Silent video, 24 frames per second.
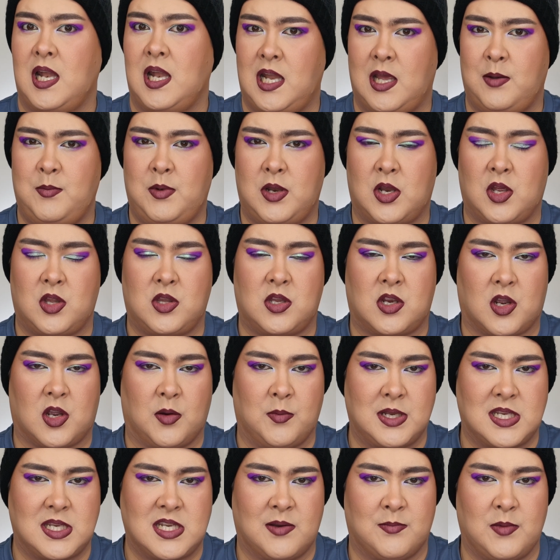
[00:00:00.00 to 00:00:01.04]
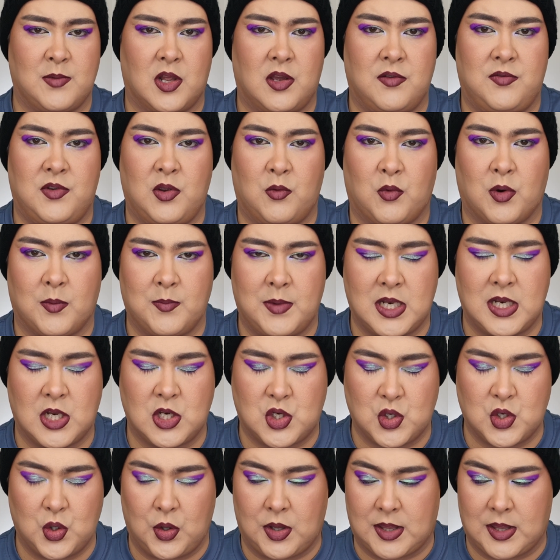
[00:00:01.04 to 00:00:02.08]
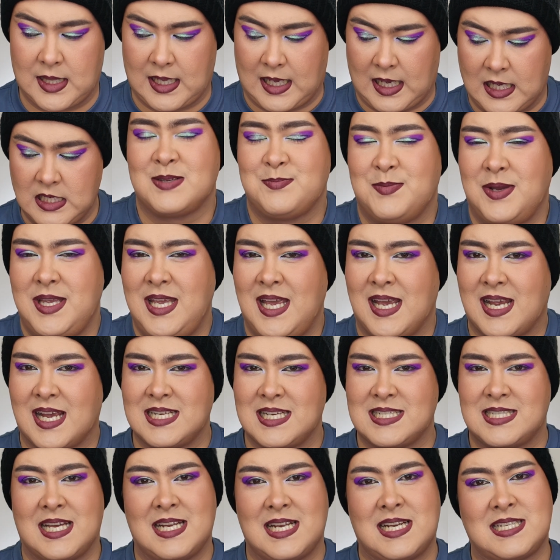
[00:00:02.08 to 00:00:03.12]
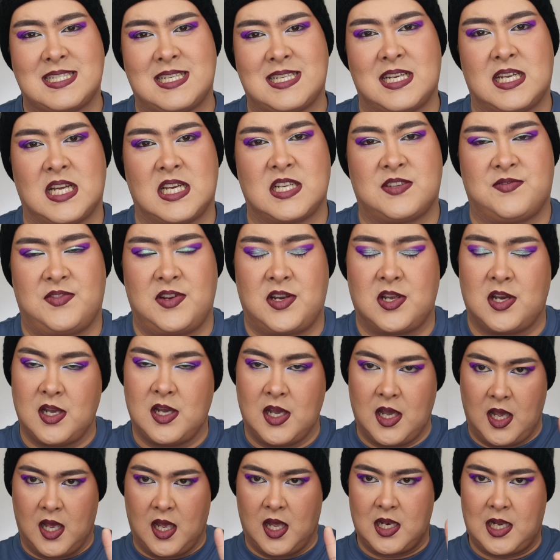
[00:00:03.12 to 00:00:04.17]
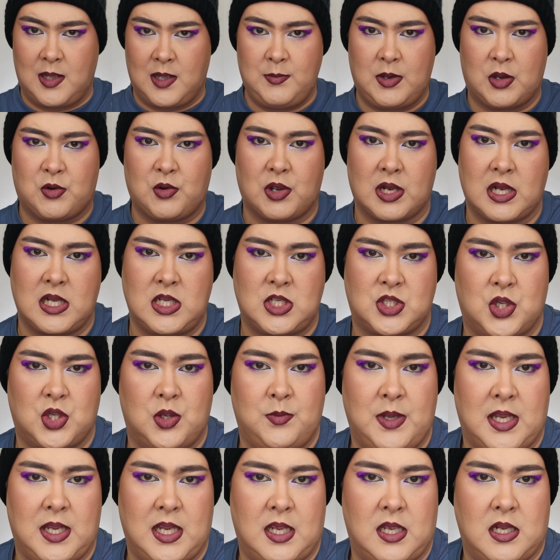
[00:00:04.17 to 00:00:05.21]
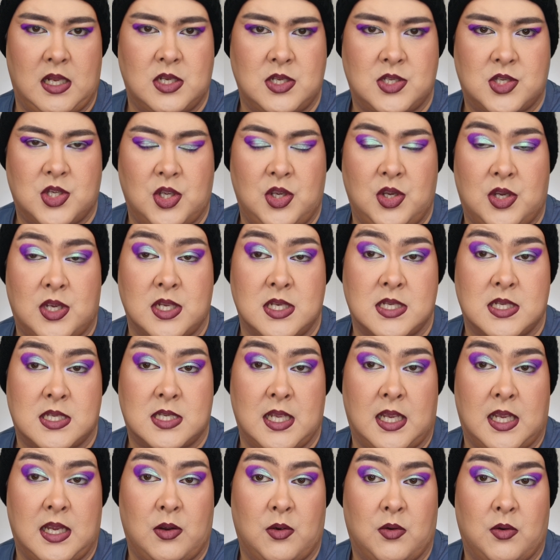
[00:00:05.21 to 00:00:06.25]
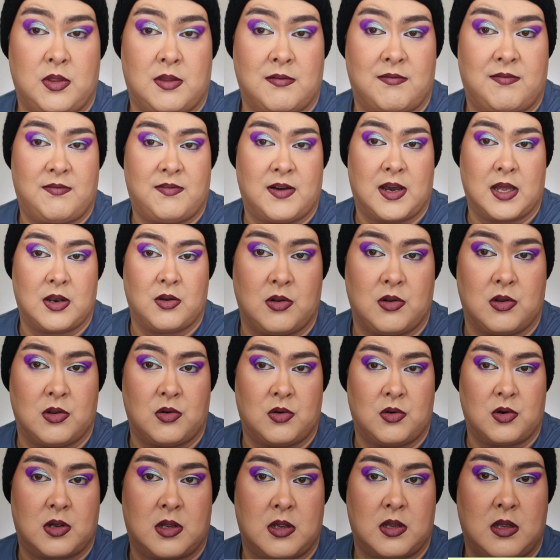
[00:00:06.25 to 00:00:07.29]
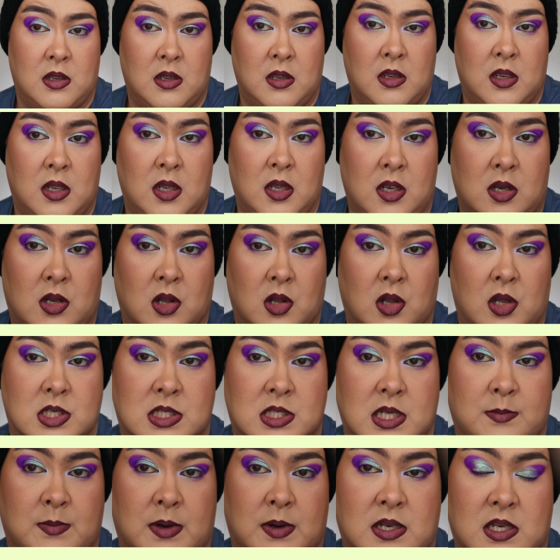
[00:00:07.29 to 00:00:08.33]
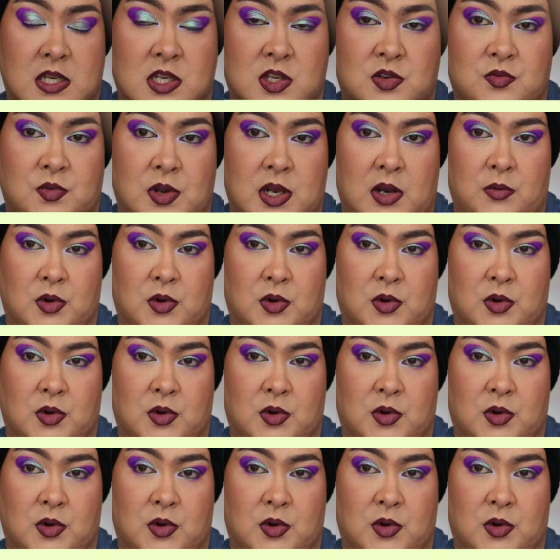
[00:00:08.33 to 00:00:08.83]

let me know in the comment down below if you want me to do that. But yeah guys, that is today's video. Let me quickly zoom you in so you can see the final look close up. I just really